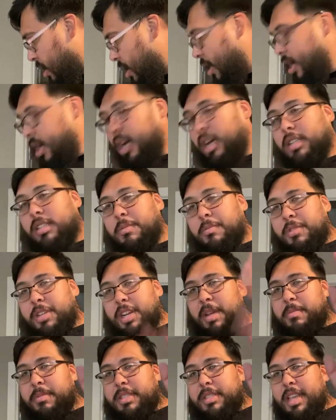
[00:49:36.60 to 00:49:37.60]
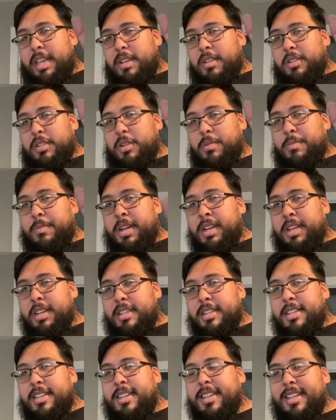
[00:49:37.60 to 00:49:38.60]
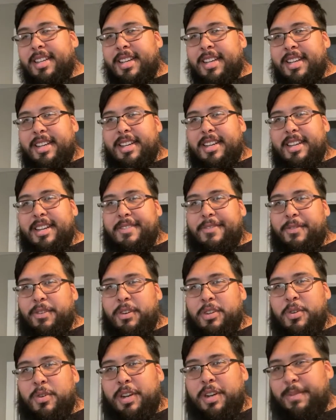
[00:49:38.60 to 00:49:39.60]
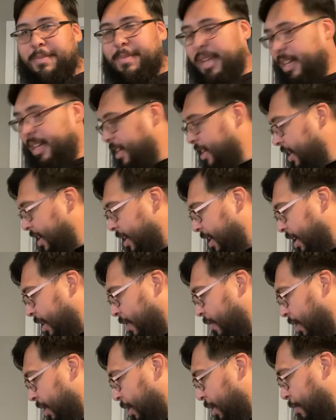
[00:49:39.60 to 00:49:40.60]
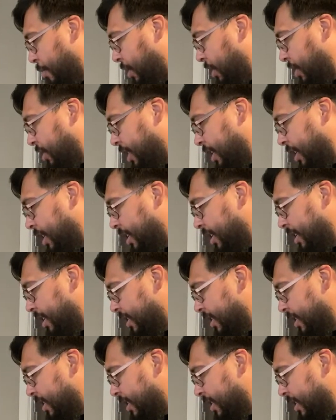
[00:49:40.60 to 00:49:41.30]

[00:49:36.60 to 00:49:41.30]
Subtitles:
Awesome, James. Thank you so much for joining, man. I really appreciate it.